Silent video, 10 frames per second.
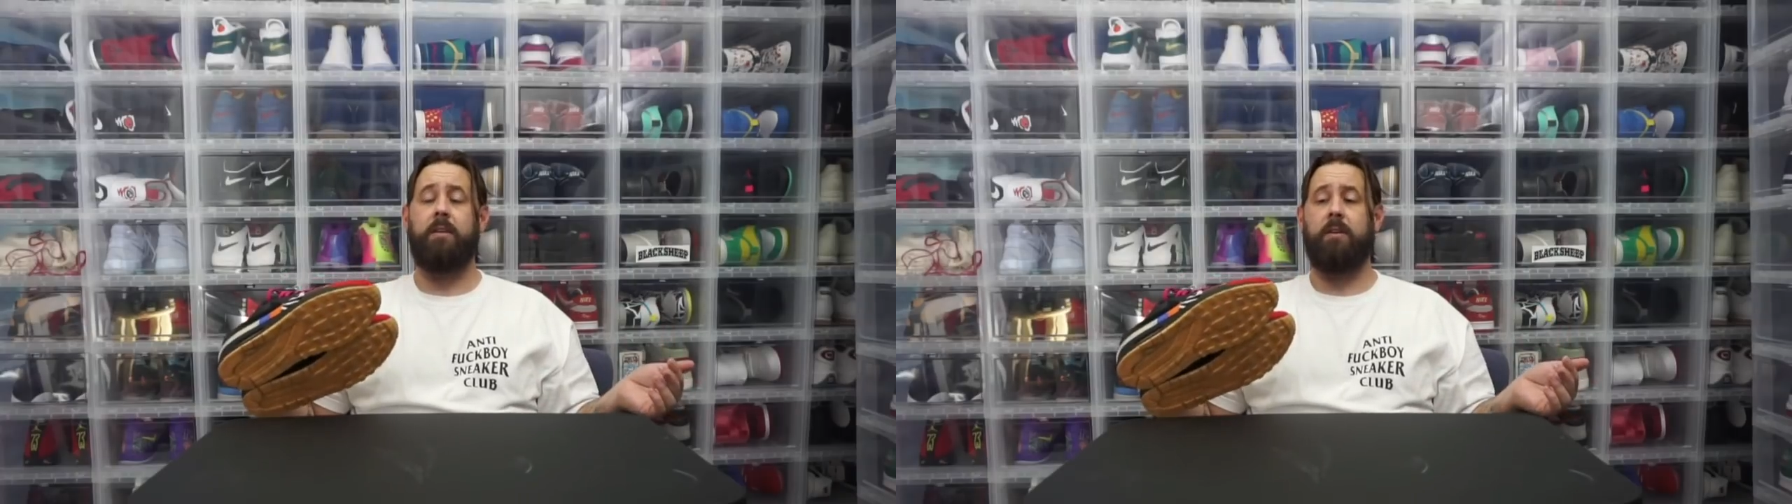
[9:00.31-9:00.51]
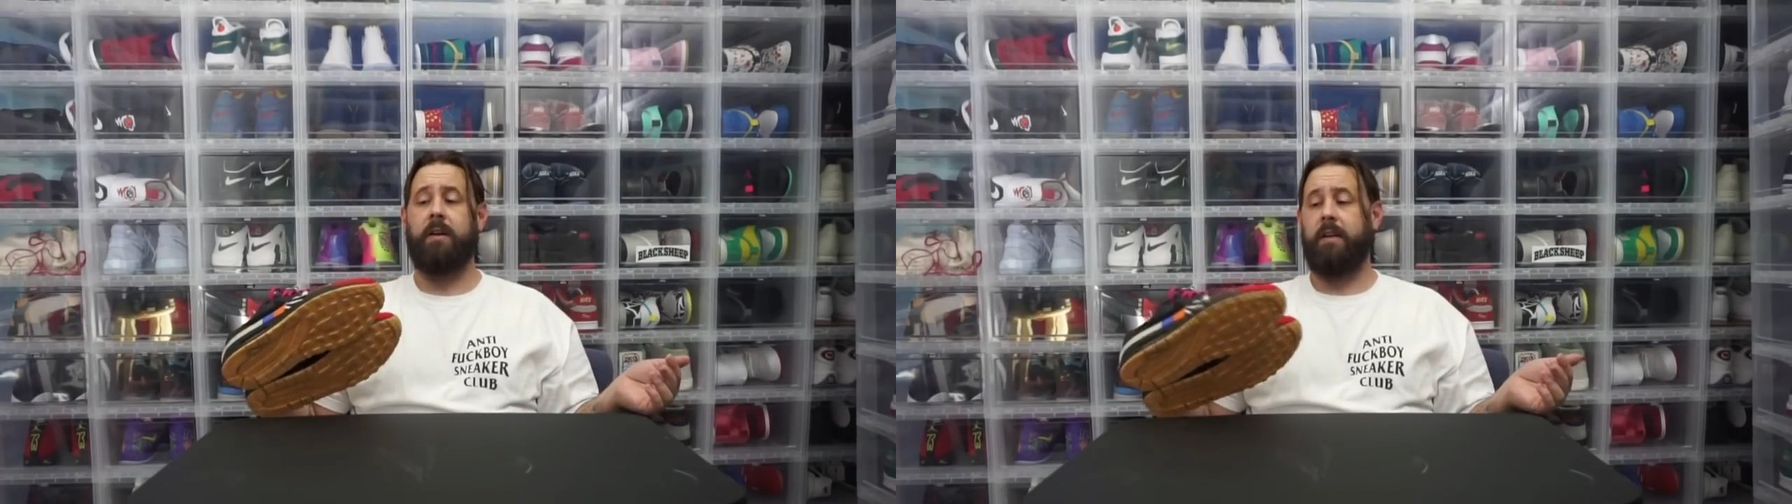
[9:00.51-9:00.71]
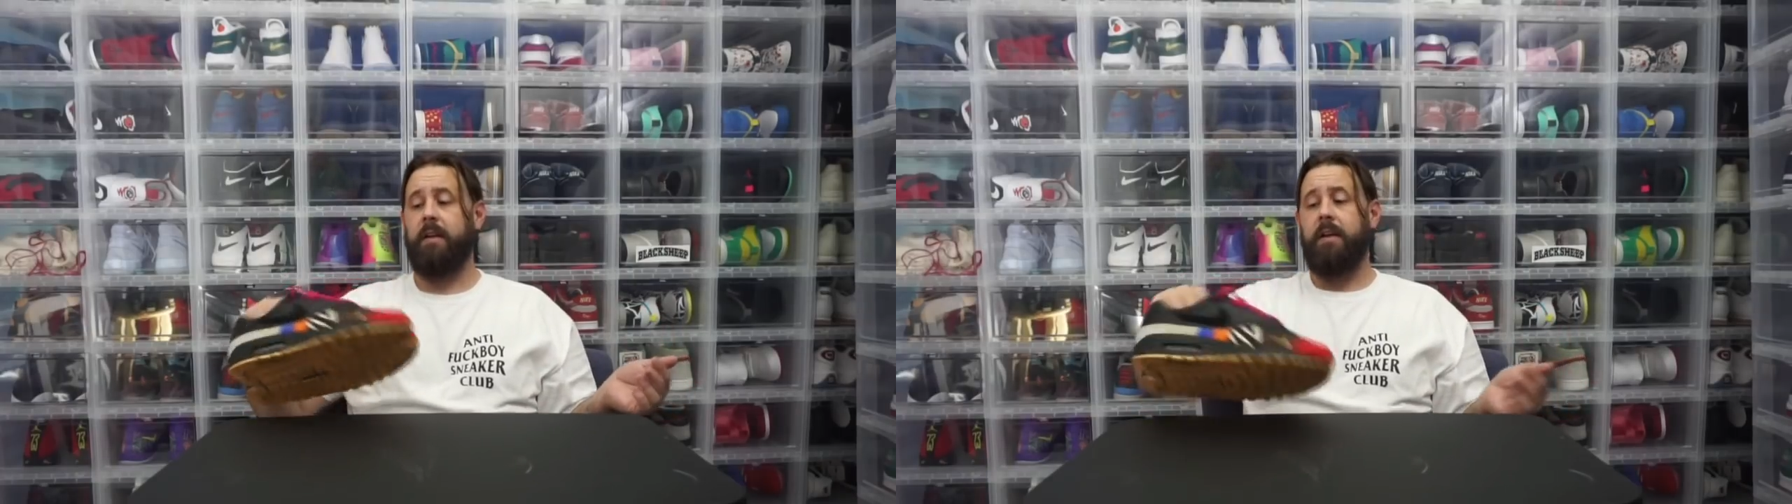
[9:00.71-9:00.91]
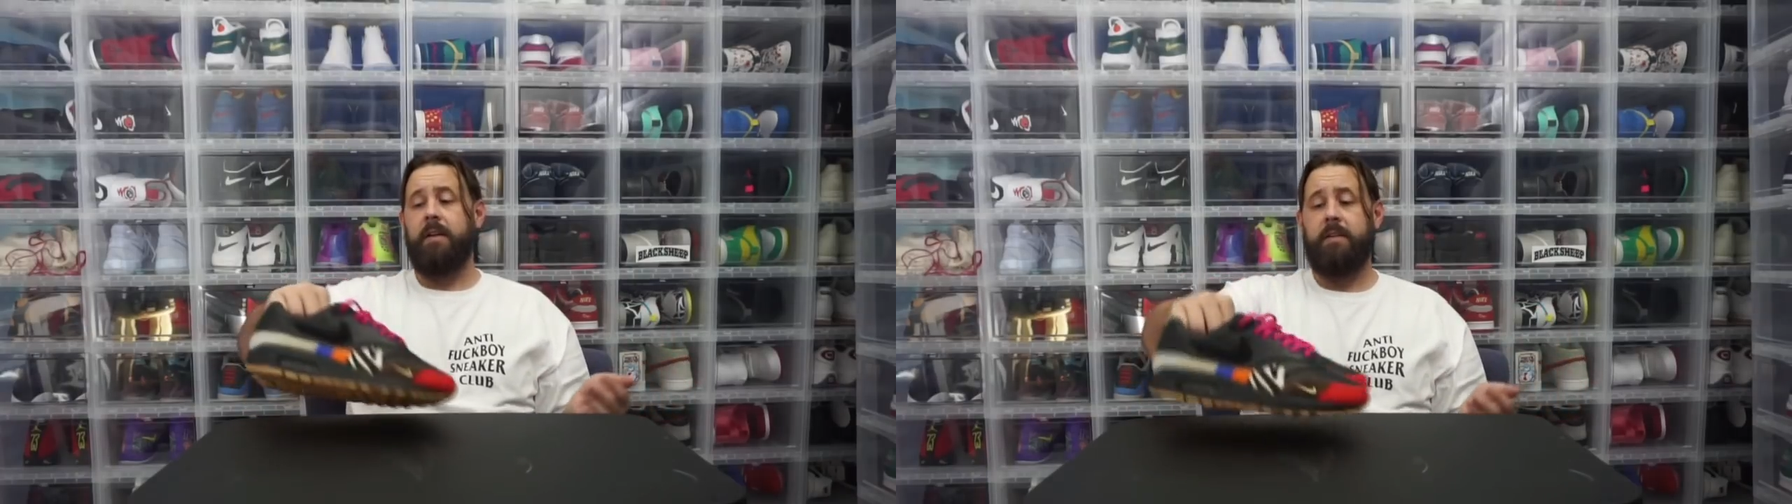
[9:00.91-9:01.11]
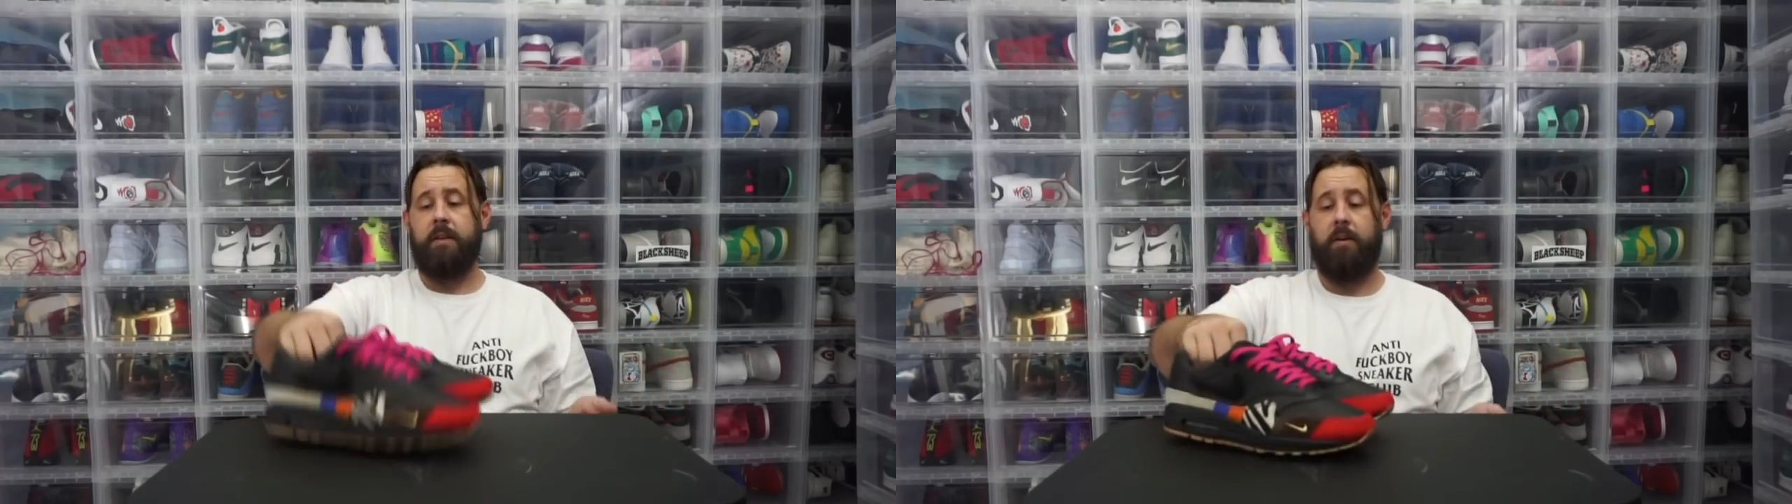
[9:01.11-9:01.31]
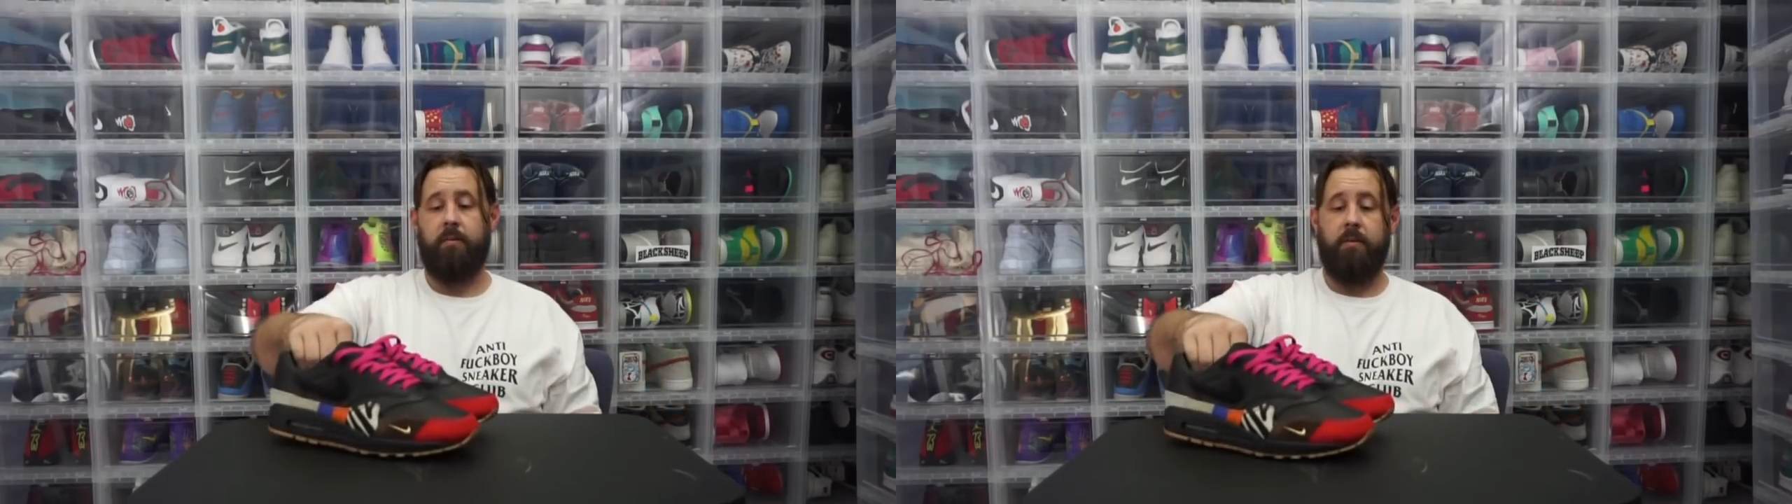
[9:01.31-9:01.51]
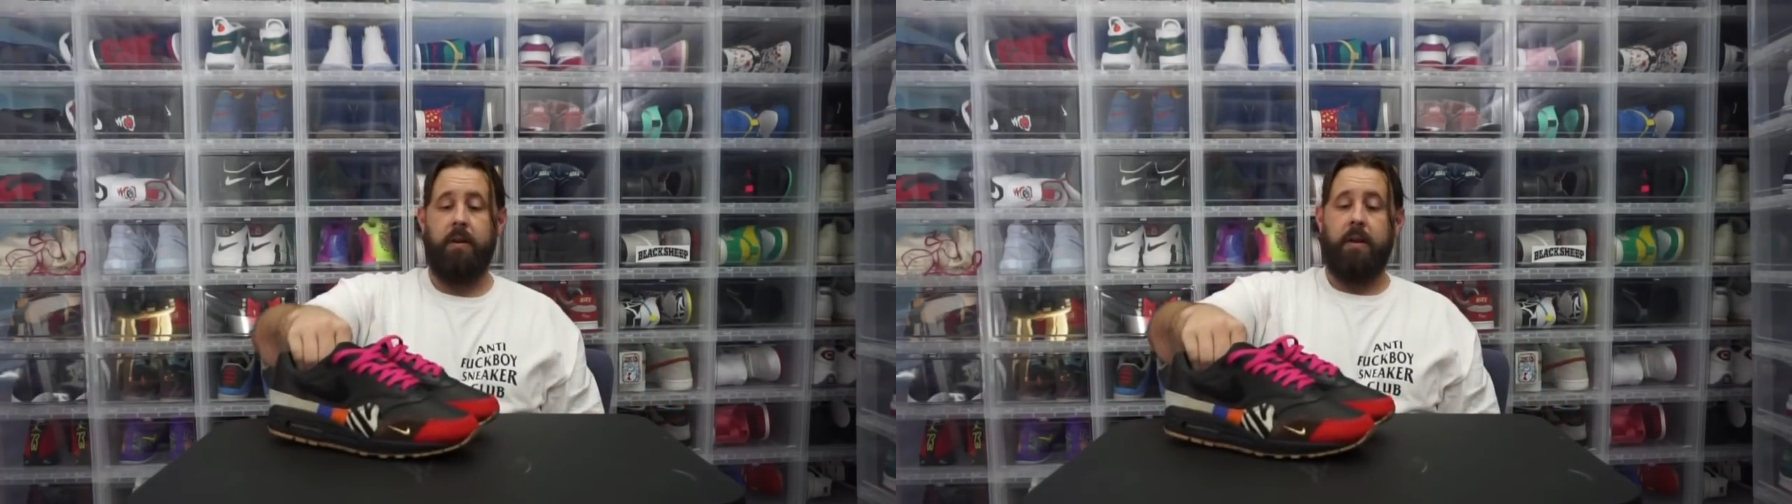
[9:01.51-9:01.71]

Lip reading: looking. So,